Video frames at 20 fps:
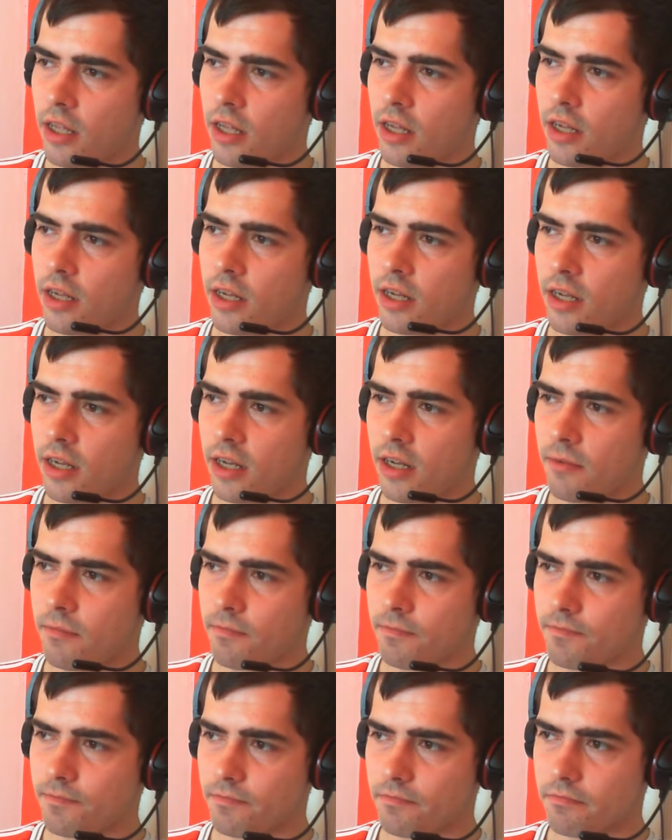
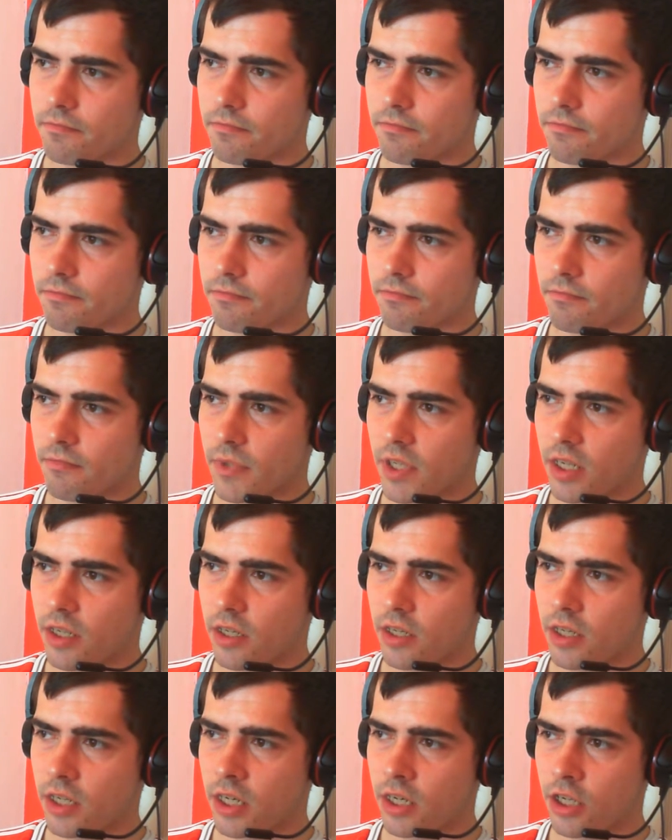
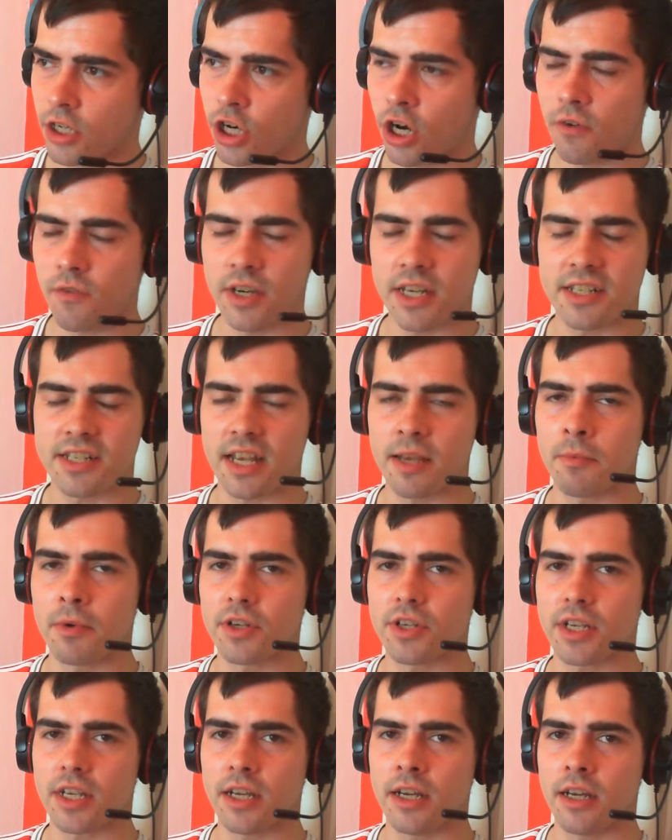You know, you can't really say
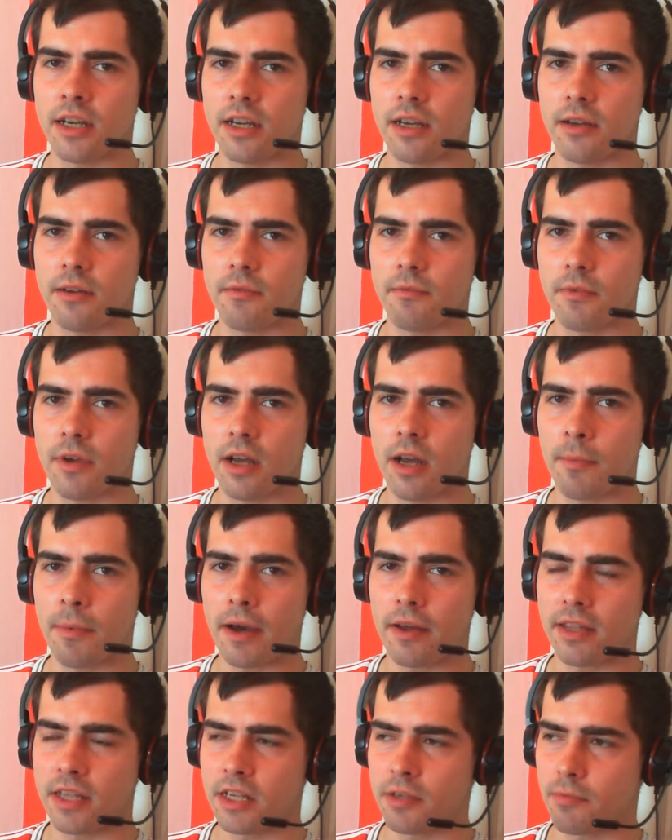much
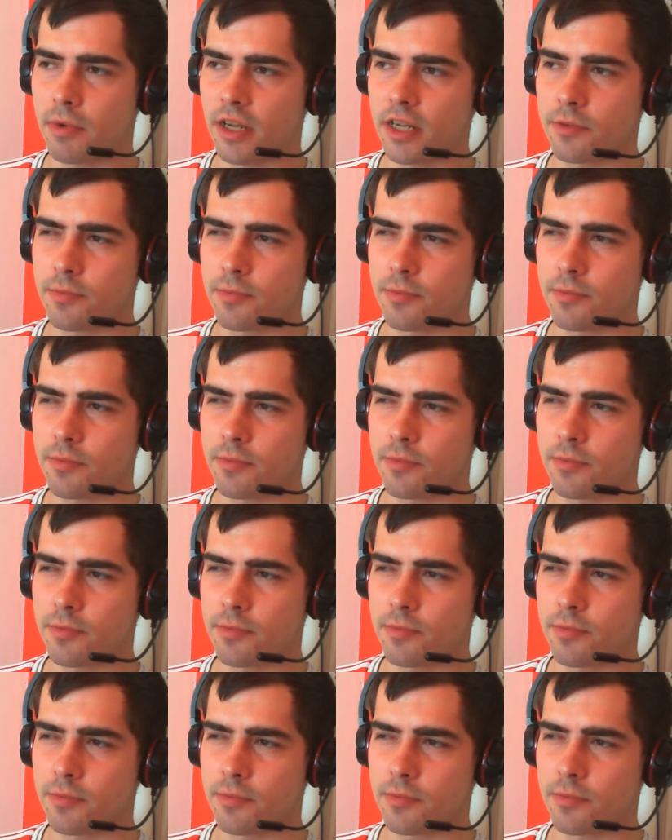about these players,